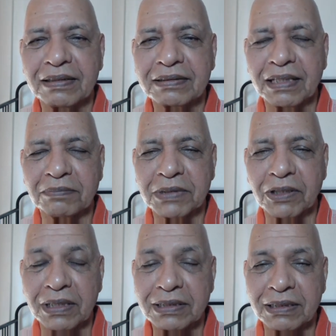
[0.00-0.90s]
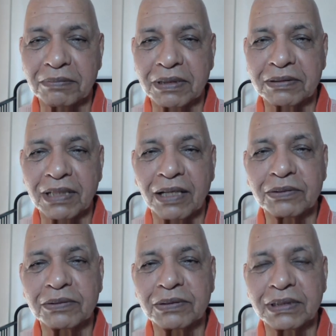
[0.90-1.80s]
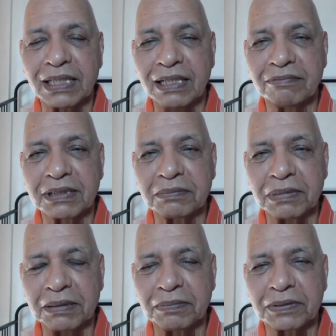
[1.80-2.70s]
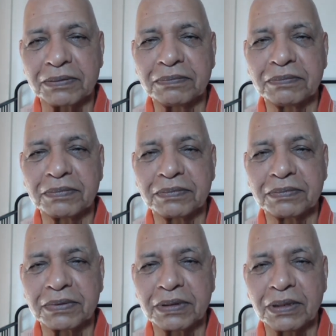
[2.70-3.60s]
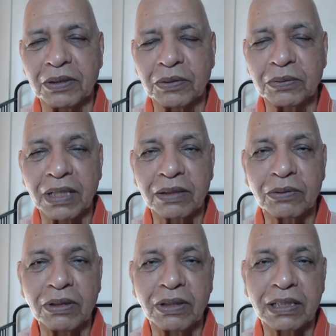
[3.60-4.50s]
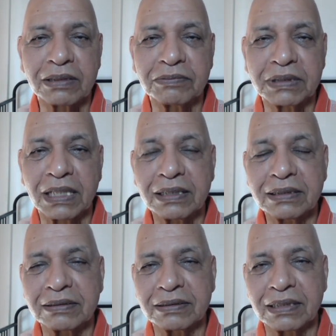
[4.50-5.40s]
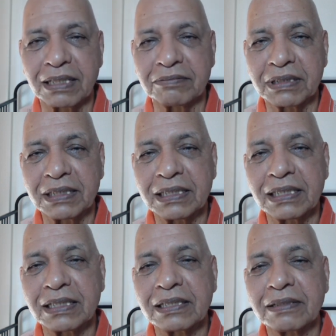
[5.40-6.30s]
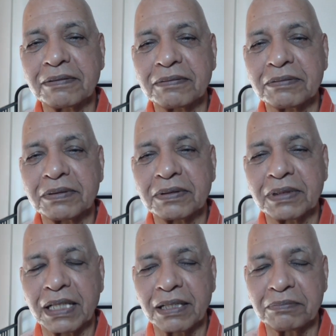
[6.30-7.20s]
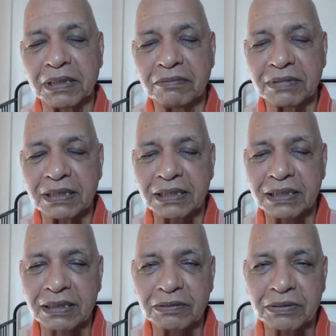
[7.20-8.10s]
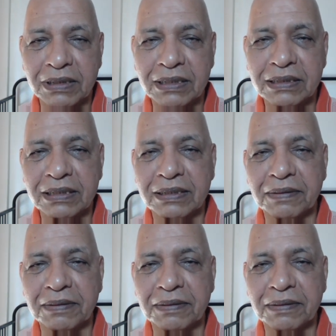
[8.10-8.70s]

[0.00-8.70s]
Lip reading: Some thoughts about how to deal with people who are no longer with us. They are very dear. They have been very dear to us.